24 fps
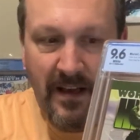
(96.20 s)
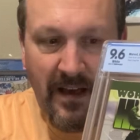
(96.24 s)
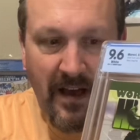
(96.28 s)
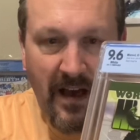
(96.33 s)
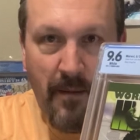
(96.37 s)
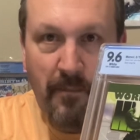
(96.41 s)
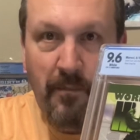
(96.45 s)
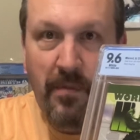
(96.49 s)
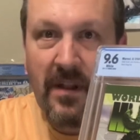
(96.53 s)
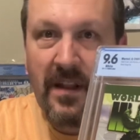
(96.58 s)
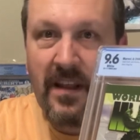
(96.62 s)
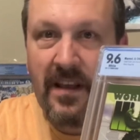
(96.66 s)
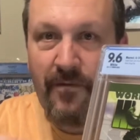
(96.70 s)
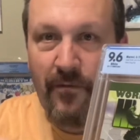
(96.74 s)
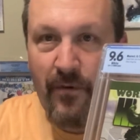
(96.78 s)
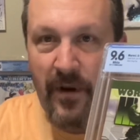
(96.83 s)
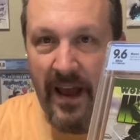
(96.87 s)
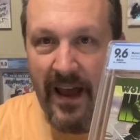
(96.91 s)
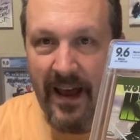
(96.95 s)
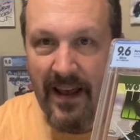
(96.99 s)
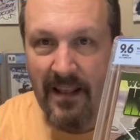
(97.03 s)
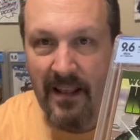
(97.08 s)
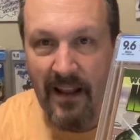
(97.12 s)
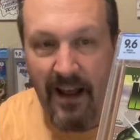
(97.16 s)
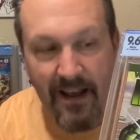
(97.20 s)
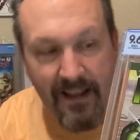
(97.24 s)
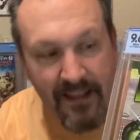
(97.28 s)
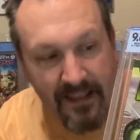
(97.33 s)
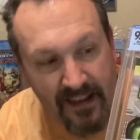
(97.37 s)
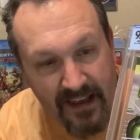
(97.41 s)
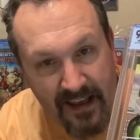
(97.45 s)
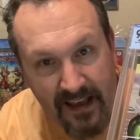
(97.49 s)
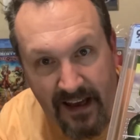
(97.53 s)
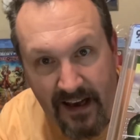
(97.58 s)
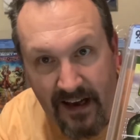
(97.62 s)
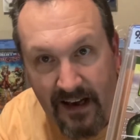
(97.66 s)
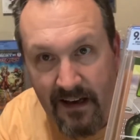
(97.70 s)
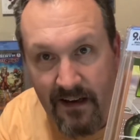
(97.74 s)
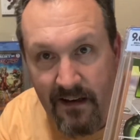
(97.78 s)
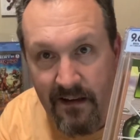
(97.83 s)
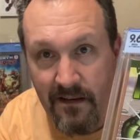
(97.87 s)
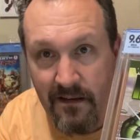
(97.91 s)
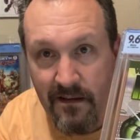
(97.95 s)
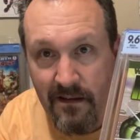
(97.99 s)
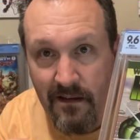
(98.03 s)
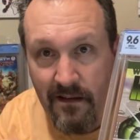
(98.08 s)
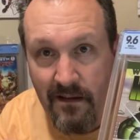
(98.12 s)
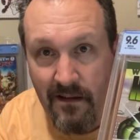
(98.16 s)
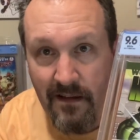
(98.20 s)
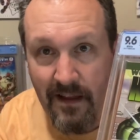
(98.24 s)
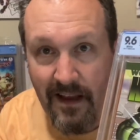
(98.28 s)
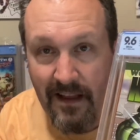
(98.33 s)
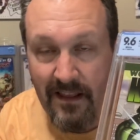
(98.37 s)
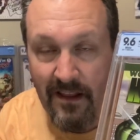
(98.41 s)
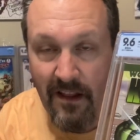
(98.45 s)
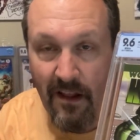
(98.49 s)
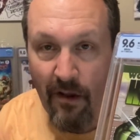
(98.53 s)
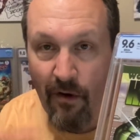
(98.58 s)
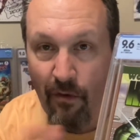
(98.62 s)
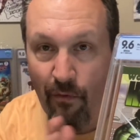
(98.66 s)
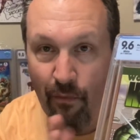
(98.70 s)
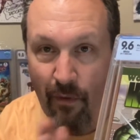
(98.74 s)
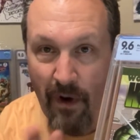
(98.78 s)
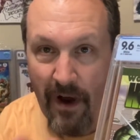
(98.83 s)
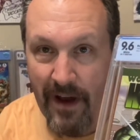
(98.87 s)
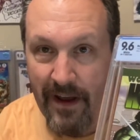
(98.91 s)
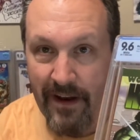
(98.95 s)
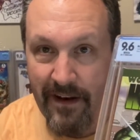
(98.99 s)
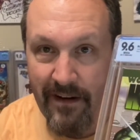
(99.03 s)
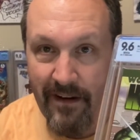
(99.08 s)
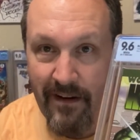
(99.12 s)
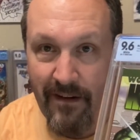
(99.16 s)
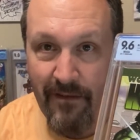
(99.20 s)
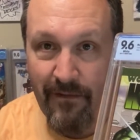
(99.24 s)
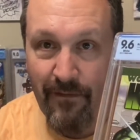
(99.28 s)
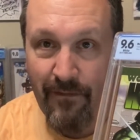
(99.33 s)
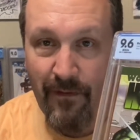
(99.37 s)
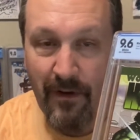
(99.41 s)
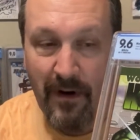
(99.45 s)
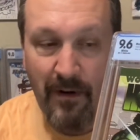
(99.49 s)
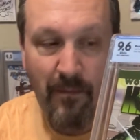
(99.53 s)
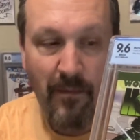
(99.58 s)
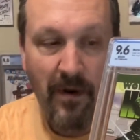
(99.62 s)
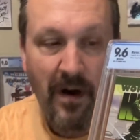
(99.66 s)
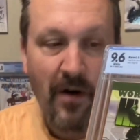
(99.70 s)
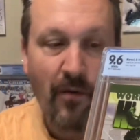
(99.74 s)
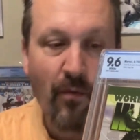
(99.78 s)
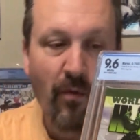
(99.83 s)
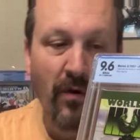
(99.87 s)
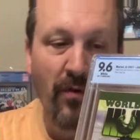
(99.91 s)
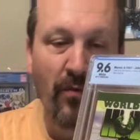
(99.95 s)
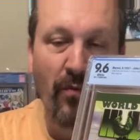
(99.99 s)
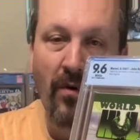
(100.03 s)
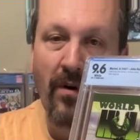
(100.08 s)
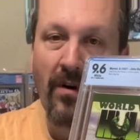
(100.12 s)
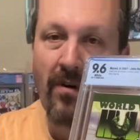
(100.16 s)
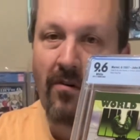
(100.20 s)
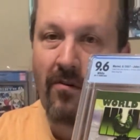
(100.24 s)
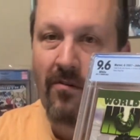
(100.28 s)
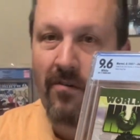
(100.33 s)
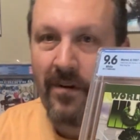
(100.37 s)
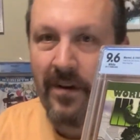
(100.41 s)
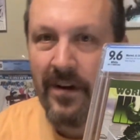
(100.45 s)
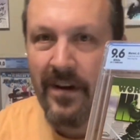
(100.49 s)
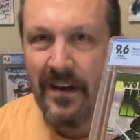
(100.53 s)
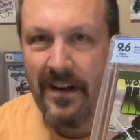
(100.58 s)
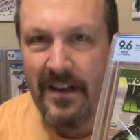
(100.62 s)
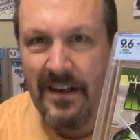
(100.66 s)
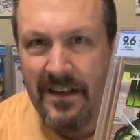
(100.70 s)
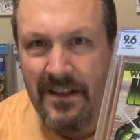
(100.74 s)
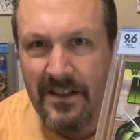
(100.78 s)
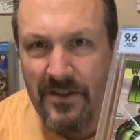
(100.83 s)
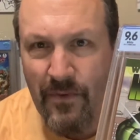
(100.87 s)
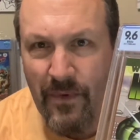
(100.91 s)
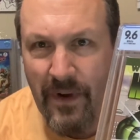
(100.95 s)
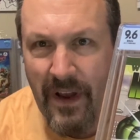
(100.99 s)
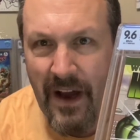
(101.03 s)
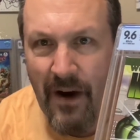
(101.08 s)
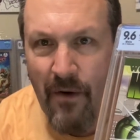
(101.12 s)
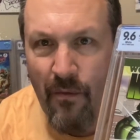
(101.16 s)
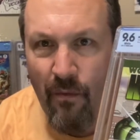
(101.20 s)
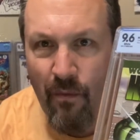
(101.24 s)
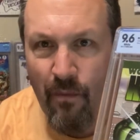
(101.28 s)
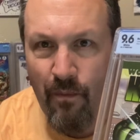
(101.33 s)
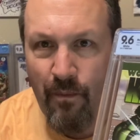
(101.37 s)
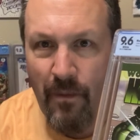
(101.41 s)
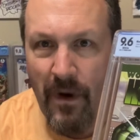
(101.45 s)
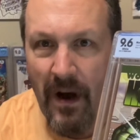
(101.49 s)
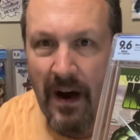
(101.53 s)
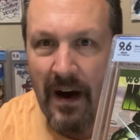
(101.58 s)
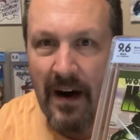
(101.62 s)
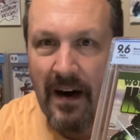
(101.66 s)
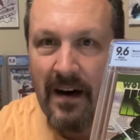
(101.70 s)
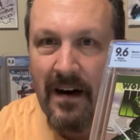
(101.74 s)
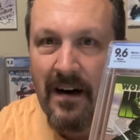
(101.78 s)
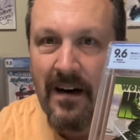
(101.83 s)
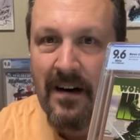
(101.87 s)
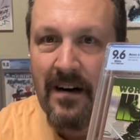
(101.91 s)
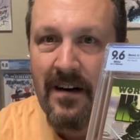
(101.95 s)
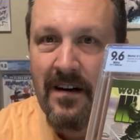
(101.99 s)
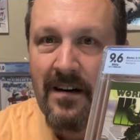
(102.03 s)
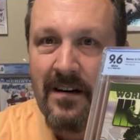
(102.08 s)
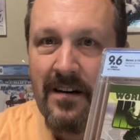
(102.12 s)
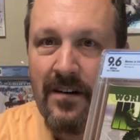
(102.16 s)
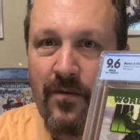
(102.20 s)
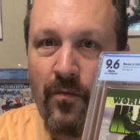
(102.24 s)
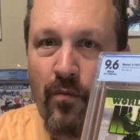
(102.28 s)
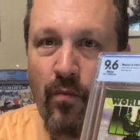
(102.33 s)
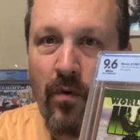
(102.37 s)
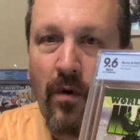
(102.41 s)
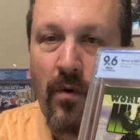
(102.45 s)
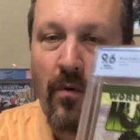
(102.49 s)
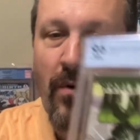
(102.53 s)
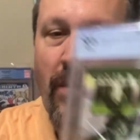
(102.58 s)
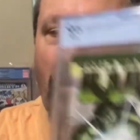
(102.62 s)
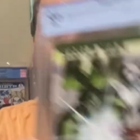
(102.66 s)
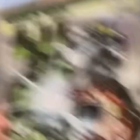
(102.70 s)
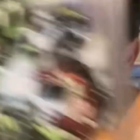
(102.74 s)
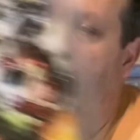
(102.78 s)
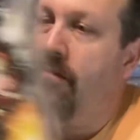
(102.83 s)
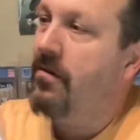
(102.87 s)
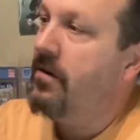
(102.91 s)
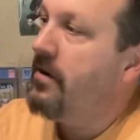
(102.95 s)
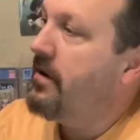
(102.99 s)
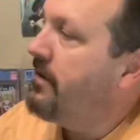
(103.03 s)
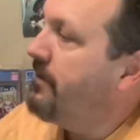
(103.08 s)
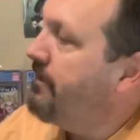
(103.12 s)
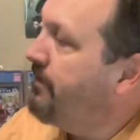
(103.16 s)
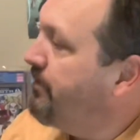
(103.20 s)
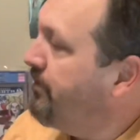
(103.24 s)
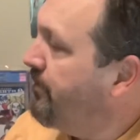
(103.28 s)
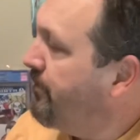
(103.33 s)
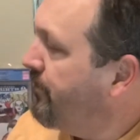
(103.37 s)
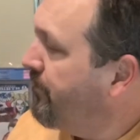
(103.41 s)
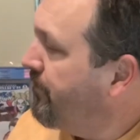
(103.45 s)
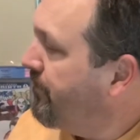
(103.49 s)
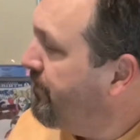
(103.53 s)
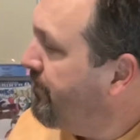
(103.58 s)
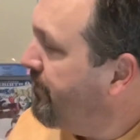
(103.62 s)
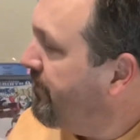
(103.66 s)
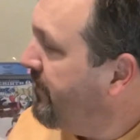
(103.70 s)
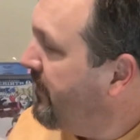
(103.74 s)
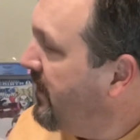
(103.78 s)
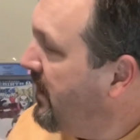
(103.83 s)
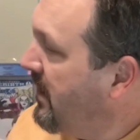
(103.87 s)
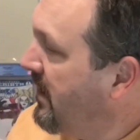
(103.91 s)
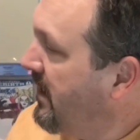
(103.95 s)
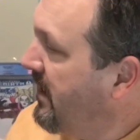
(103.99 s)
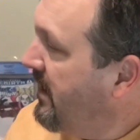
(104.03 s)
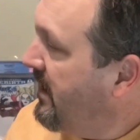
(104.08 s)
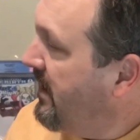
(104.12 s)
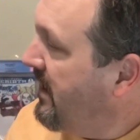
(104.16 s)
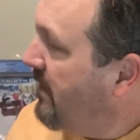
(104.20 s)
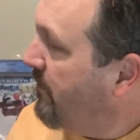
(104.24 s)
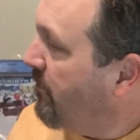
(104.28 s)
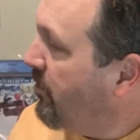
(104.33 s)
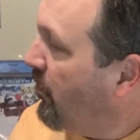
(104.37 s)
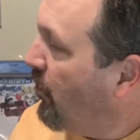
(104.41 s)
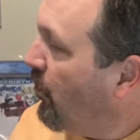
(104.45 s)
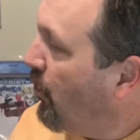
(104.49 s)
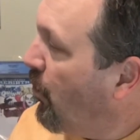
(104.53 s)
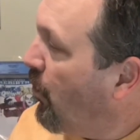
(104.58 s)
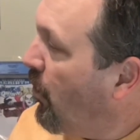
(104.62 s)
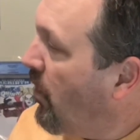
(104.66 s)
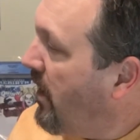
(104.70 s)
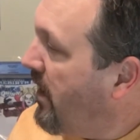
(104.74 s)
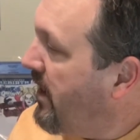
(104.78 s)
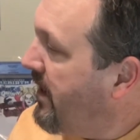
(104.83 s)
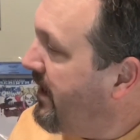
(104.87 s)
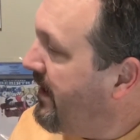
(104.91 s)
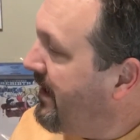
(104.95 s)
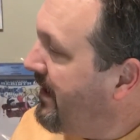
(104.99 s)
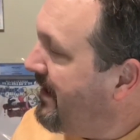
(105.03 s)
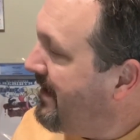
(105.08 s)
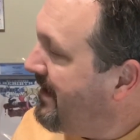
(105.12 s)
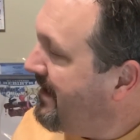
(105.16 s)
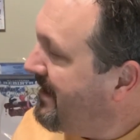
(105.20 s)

I believe we had like the uh, like the little run from uh, World War Hulk. So we got uh, World War Hulk number one,